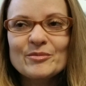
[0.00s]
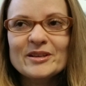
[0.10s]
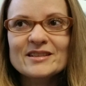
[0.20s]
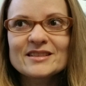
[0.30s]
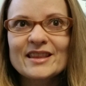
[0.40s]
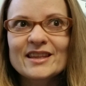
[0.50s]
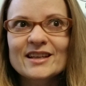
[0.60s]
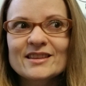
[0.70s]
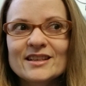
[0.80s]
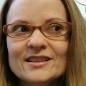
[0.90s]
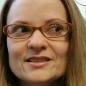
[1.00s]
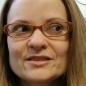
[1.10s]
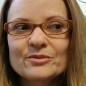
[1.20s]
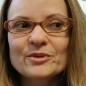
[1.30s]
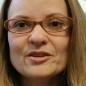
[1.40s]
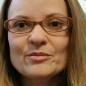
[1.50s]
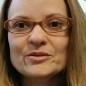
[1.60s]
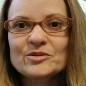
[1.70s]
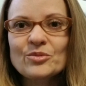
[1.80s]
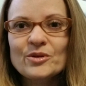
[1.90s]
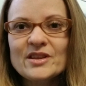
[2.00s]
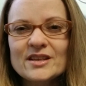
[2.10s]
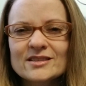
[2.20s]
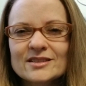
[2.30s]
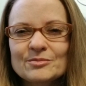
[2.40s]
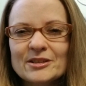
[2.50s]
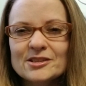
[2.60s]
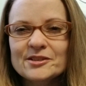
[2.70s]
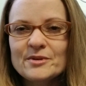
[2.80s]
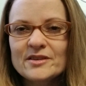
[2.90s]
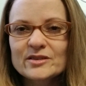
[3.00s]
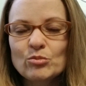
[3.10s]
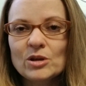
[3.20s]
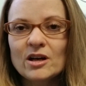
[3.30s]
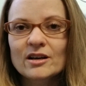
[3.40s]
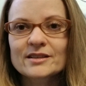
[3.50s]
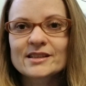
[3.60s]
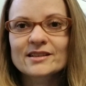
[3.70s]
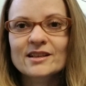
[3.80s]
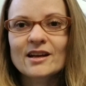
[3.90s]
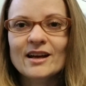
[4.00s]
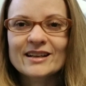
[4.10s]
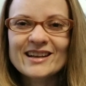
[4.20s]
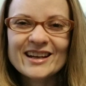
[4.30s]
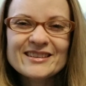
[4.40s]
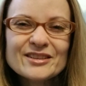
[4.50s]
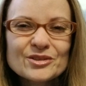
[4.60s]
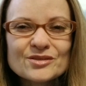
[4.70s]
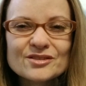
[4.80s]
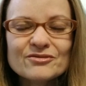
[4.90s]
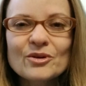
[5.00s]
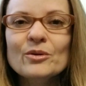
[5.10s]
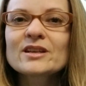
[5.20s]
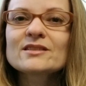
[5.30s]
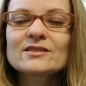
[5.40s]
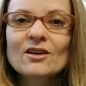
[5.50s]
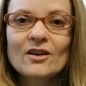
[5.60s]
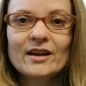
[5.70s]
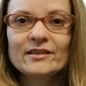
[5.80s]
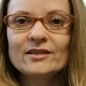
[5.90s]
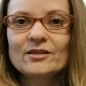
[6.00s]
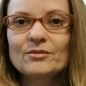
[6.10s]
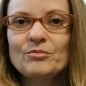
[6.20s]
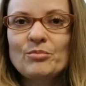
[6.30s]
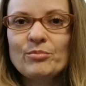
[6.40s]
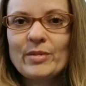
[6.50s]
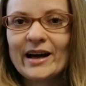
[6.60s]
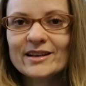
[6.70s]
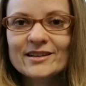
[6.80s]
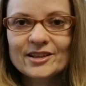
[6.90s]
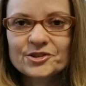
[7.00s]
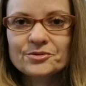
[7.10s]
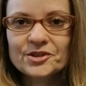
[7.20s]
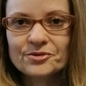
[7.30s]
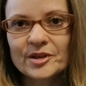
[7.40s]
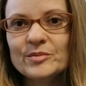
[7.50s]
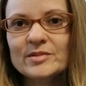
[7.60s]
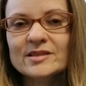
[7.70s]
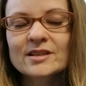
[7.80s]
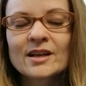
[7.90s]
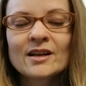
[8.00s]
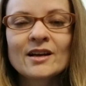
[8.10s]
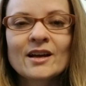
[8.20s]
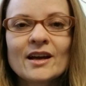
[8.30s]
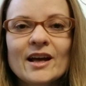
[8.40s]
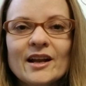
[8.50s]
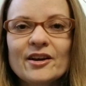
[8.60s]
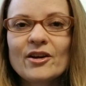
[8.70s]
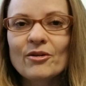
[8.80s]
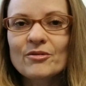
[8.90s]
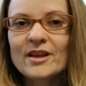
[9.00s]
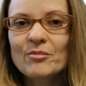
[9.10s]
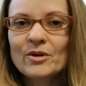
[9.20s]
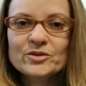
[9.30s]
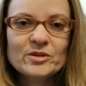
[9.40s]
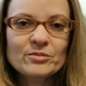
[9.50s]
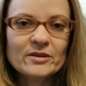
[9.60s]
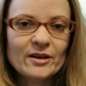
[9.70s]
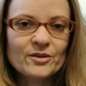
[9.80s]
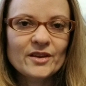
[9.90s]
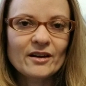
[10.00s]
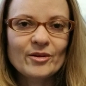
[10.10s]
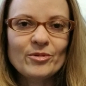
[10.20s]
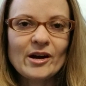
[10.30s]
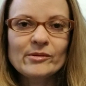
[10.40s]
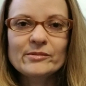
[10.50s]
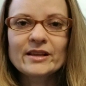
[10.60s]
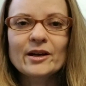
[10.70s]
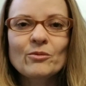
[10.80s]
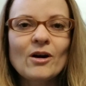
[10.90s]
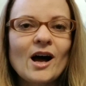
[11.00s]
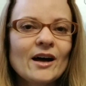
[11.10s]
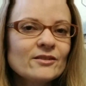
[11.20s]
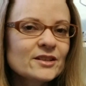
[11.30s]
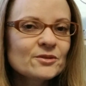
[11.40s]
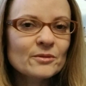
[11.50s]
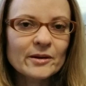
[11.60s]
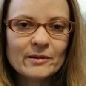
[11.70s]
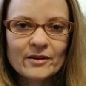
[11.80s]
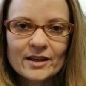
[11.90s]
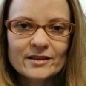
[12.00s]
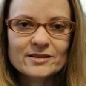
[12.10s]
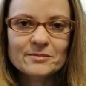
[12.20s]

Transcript: because I think that it's one of the most important things, especially with this blog, that I kind of used to focus on backcountry trips. And I know that most people out there are probably like, well, I don't need to worry about this